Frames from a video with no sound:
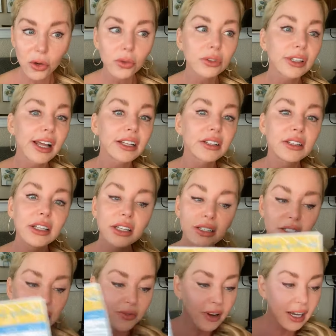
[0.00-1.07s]
Don't let
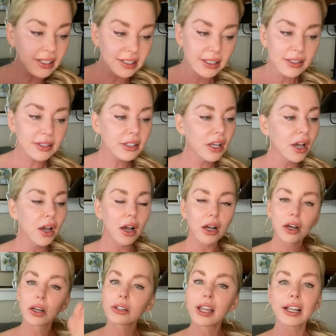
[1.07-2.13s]
these devices
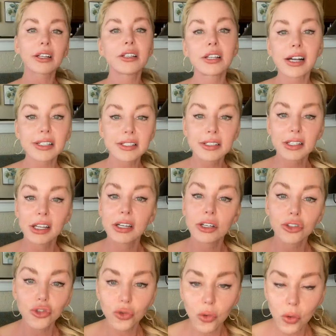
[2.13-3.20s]
collect dust in
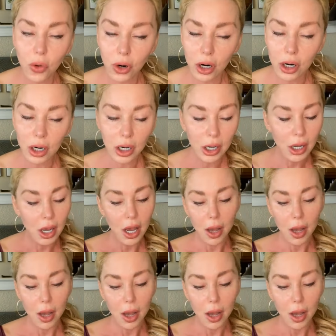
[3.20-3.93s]
a drawer